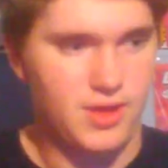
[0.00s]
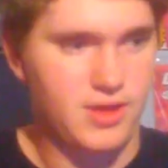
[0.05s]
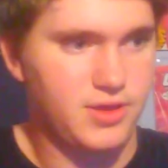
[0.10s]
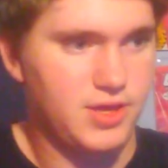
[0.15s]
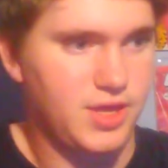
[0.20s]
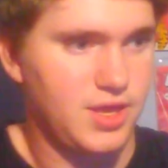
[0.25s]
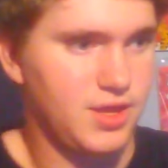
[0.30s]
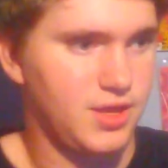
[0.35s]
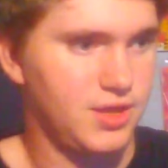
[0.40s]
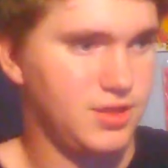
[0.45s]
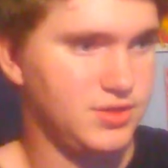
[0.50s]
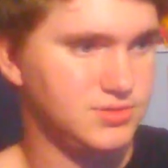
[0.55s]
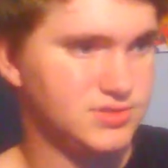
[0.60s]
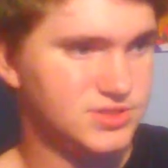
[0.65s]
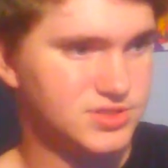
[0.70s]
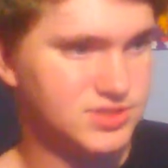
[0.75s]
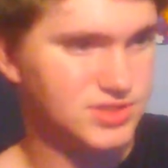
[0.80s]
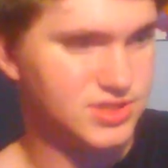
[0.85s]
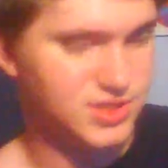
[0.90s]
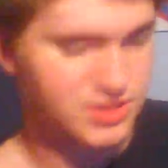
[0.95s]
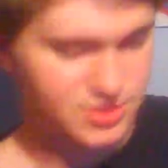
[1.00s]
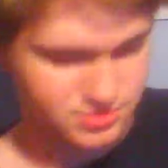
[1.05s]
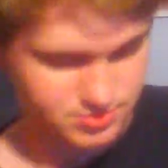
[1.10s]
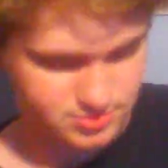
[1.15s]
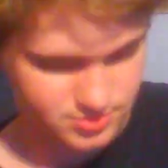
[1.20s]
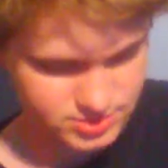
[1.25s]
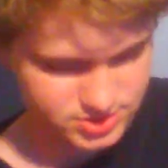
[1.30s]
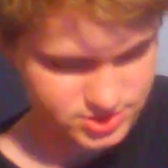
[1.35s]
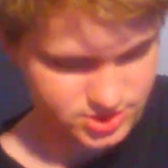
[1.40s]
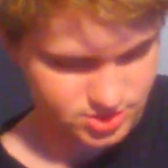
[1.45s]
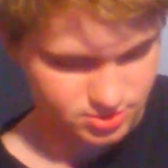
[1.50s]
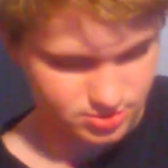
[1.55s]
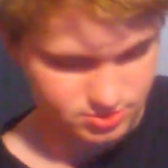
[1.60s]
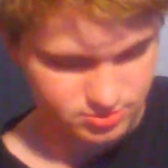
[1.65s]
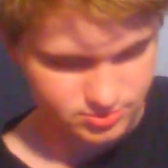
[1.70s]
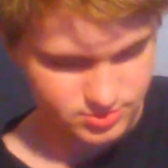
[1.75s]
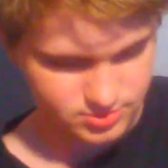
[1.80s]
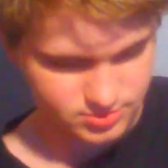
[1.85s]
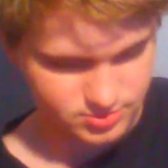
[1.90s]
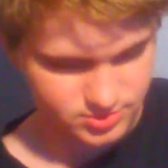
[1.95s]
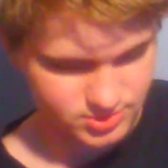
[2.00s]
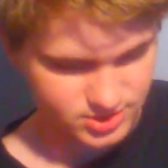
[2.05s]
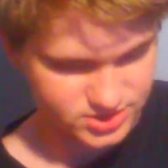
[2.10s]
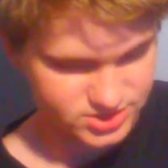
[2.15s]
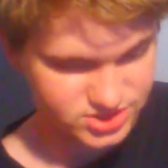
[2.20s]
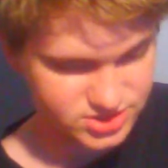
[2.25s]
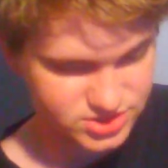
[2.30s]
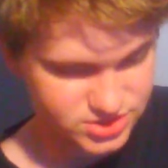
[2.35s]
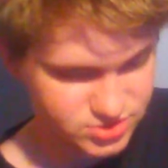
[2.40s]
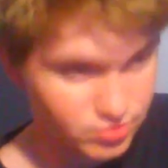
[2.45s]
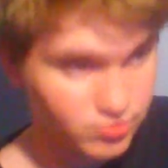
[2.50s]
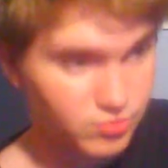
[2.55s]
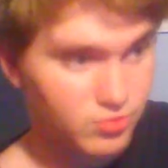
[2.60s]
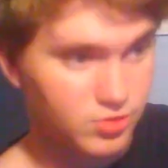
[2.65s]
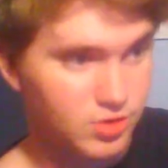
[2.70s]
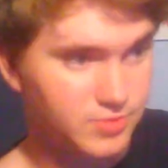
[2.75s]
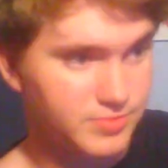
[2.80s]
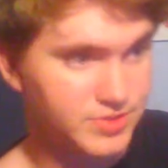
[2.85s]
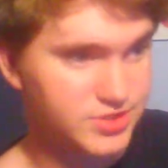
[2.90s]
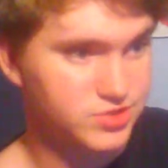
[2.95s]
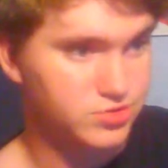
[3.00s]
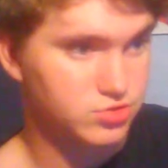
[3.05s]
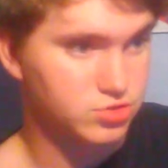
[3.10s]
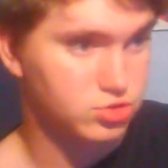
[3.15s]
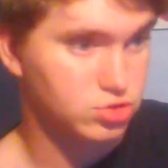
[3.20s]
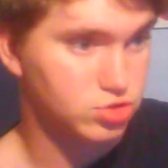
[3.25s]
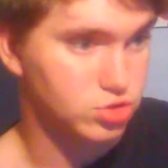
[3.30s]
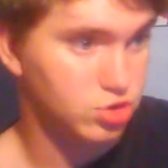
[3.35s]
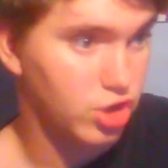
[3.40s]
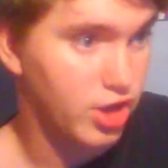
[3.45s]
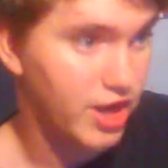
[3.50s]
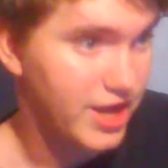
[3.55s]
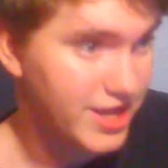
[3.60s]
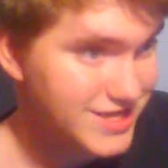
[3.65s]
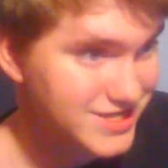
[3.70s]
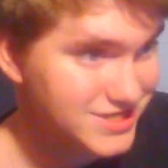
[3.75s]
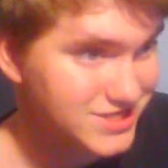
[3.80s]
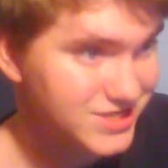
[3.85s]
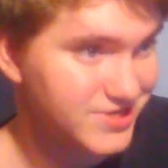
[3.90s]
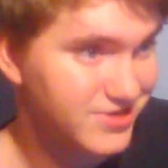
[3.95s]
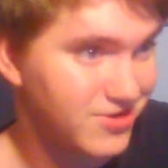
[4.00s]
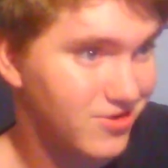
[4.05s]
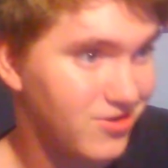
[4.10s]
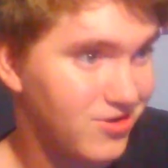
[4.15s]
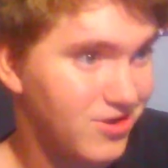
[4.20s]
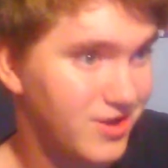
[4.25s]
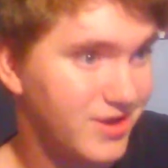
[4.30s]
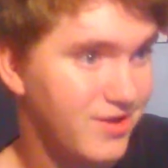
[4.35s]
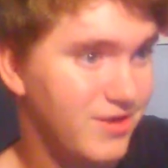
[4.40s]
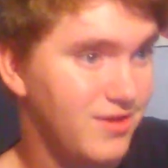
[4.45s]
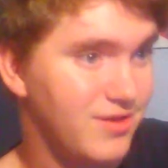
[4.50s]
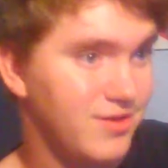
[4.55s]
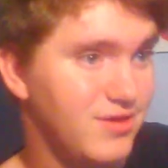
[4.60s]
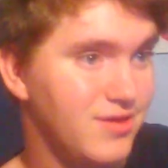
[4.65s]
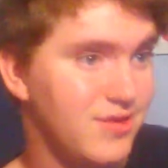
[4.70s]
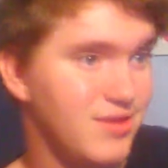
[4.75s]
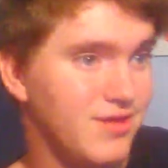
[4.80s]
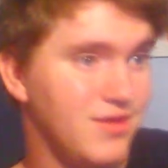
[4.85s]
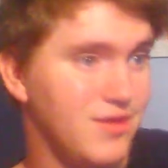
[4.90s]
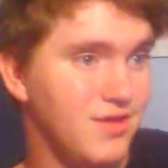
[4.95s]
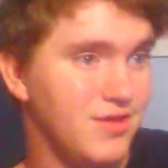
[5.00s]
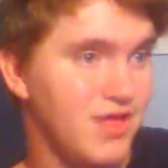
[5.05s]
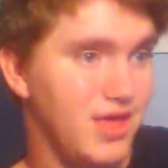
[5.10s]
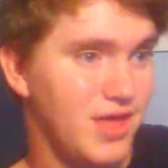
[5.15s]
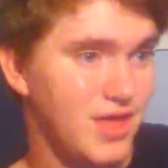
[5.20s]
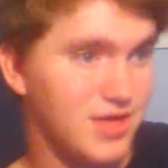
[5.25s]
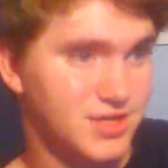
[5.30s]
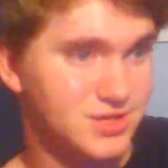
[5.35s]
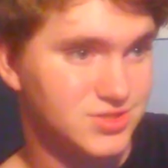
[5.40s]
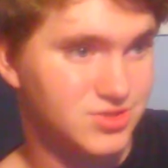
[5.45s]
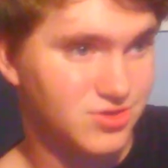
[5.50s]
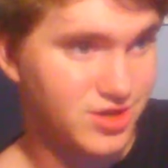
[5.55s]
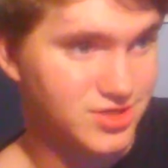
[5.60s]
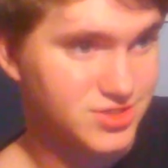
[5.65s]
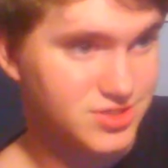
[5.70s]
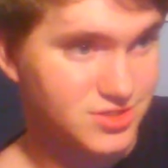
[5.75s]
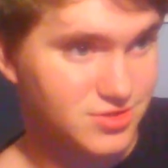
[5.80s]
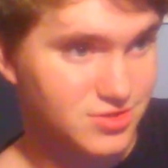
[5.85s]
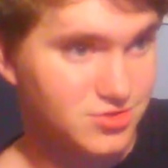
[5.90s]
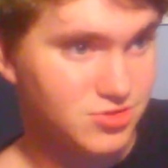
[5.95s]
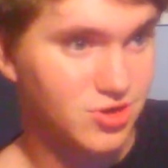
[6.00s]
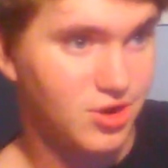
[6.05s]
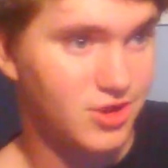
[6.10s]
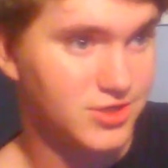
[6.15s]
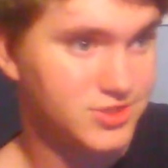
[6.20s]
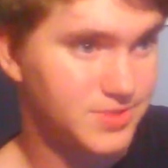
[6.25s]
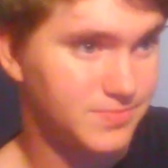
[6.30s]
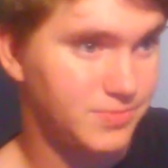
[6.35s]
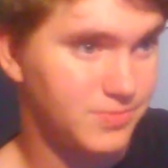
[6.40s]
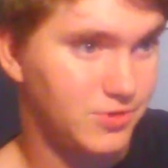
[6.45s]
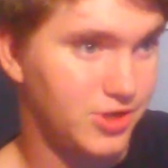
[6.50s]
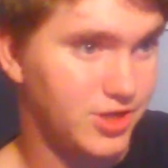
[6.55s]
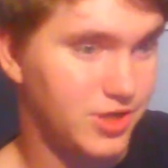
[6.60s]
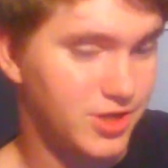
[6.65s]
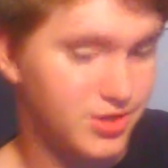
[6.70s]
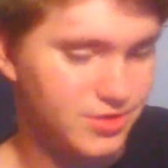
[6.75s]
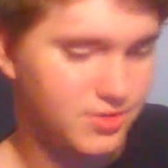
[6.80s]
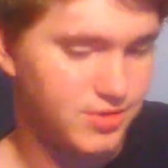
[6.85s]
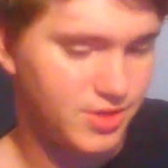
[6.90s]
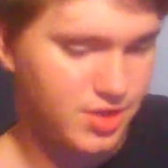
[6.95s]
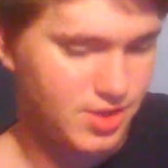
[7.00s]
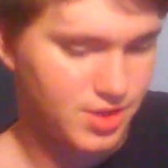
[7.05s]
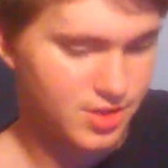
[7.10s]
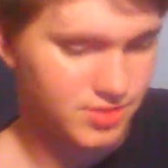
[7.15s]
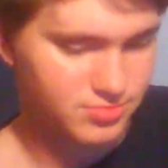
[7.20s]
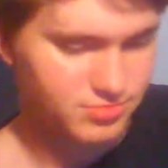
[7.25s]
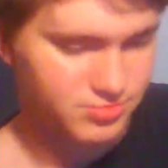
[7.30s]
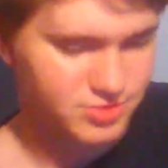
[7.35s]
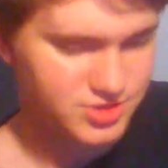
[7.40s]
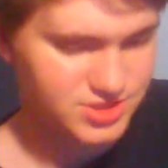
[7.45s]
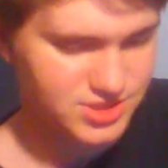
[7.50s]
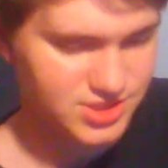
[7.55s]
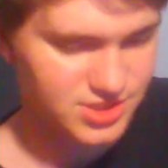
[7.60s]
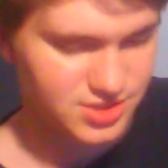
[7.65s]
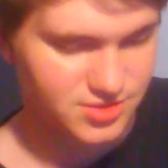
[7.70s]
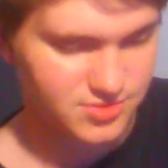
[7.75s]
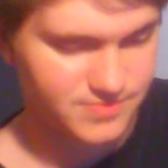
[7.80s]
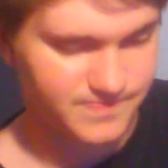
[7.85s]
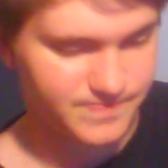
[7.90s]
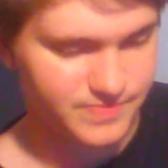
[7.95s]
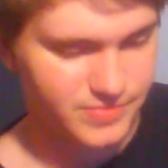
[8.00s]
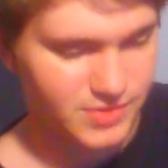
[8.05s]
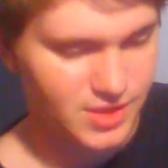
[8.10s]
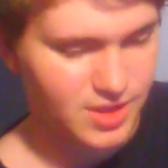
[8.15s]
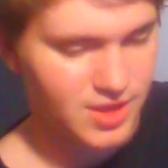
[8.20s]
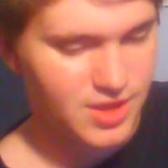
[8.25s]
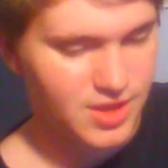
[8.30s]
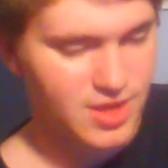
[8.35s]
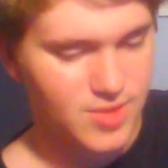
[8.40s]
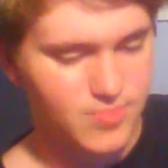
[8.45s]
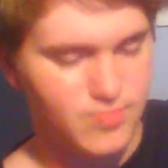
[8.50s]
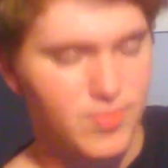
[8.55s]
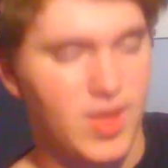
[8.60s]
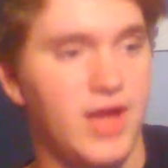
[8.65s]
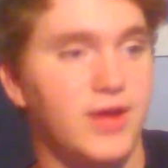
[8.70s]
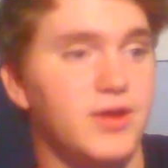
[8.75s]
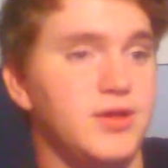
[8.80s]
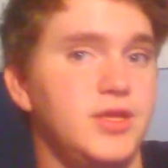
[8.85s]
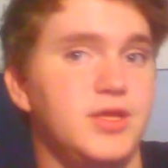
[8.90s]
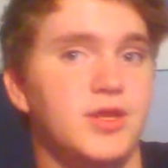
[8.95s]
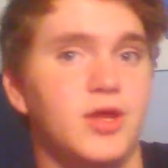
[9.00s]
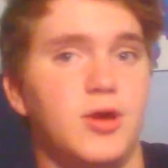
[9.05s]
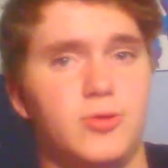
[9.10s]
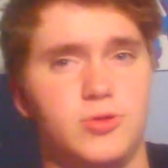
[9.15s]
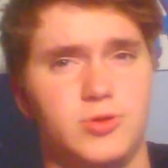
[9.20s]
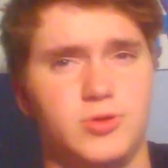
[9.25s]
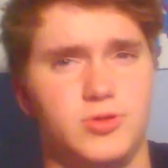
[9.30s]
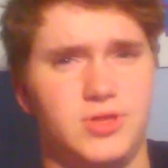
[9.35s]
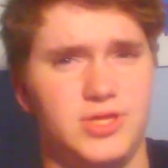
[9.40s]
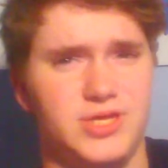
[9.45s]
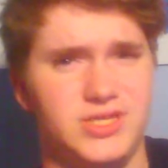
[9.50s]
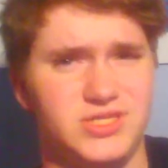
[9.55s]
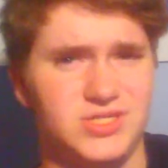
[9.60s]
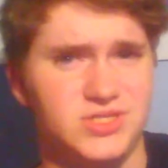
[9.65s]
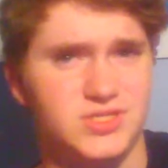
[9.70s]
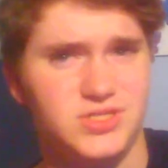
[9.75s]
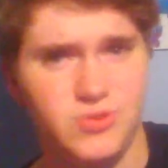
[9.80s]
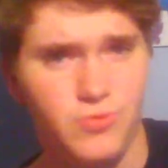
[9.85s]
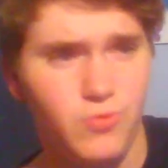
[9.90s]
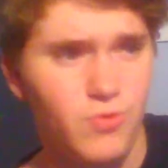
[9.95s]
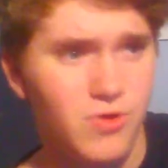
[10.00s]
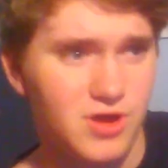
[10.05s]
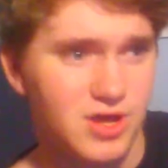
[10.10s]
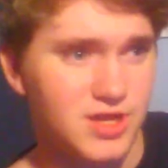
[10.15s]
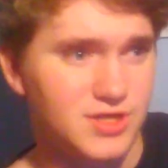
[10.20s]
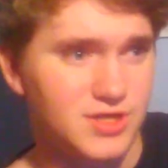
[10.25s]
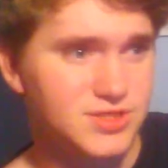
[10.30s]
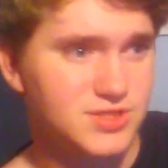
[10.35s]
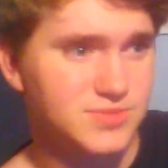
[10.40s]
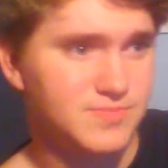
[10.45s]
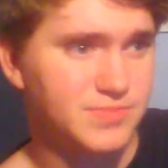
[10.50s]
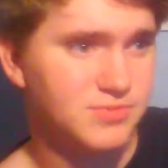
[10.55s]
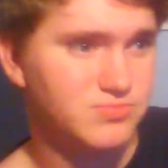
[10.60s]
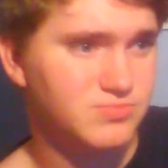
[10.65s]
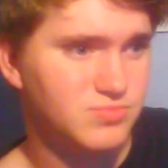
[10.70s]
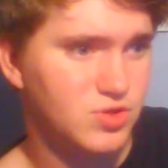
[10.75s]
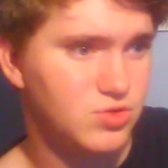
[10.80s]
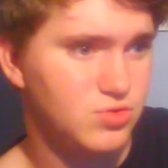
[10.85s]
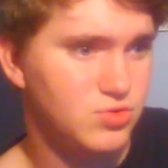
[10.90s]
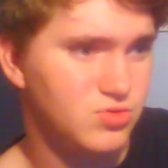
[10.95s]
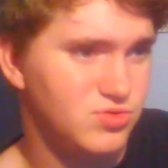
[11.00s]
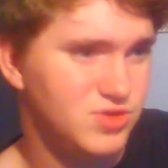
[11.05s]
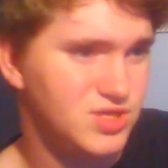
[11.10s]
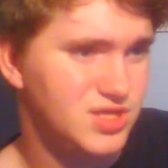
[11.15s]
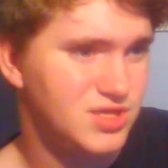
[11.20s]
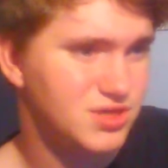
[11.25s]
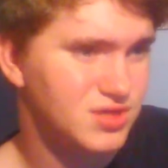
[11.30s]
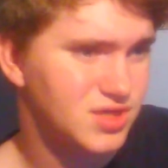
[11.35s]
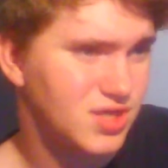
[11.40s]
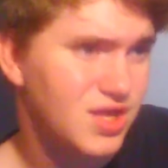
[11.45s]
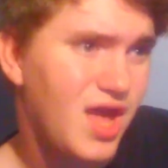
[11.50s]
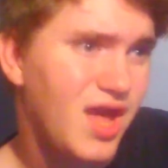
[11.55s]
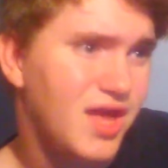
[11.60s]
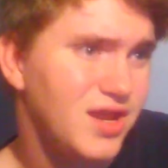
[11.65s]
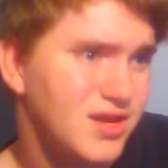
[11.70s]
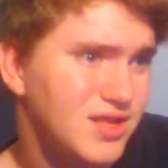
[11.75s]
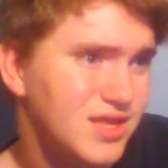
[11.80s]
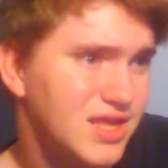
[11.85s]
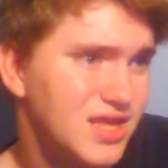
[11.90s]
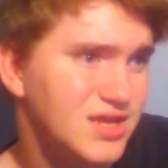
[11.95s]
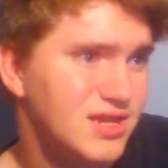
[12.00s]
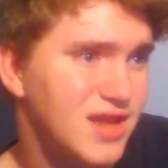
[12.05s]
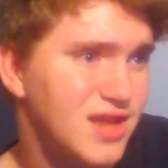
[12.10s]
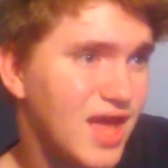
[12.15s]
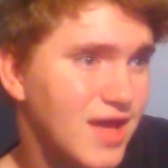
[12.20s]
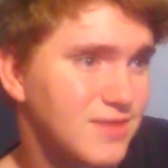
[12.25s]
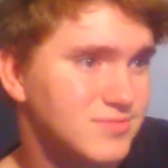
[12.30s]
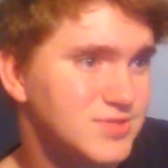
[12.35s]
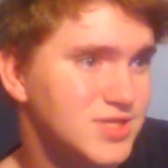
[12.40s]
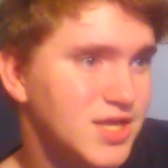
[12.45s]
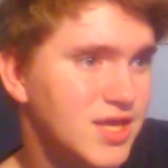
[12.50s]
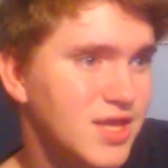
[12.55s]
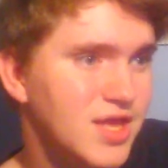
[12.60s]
And so a storm is raging on, and it's raging across the planet, and we see Magneto releases the Wasp, who he kind of kidnapped,